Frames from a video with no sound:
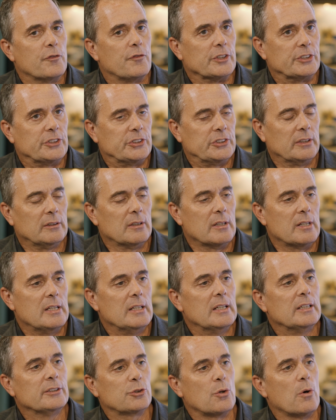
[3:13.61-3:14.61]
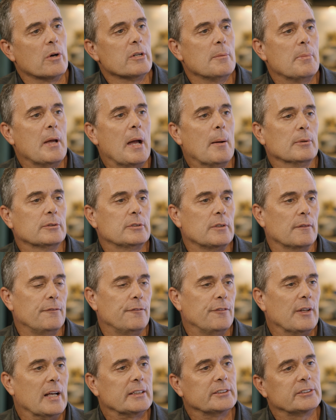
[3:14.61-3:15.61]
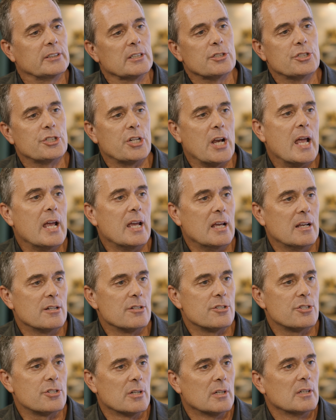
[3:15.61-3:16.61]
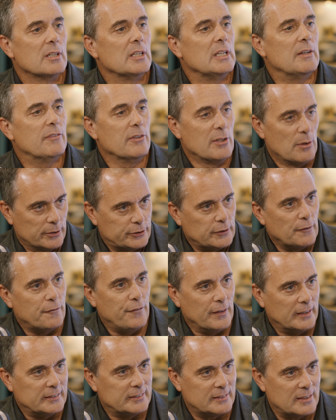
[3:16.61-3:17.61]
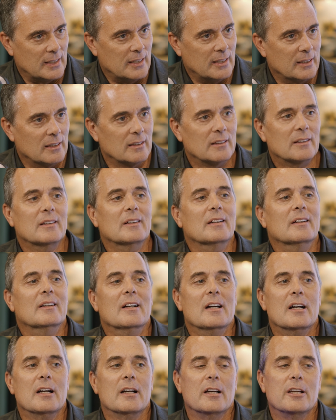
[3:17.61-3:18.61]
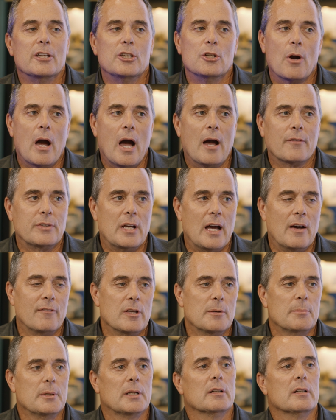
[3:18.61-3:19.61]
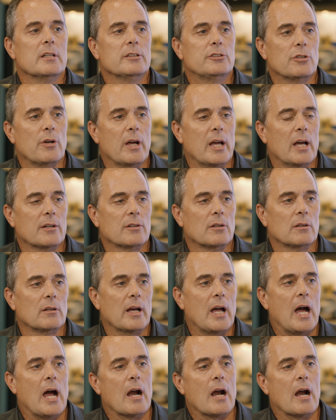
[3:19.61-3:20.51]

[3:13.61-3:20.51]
facility is going to be able to flex and change. Mm-hmm. Even though it's a fixed thing, yeah. you have to have the ability to handle a